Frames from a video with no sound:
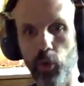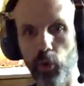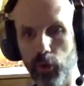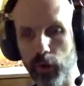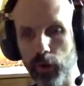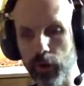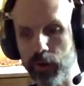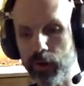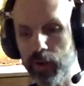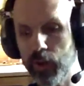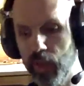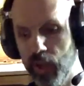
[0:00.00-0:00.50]

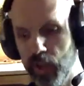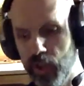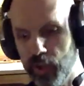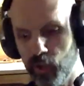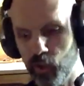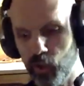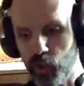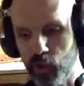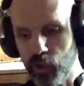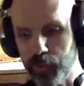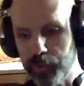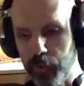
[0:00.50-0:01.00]
or
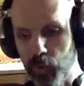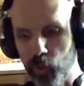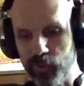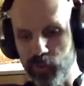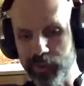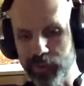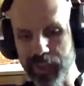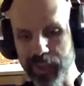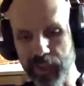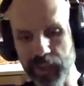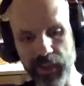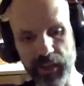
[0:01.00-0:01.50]
you could
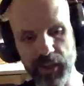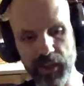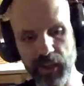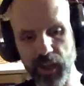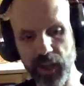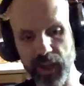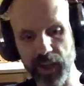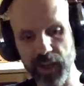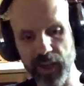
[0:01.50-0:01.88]
build in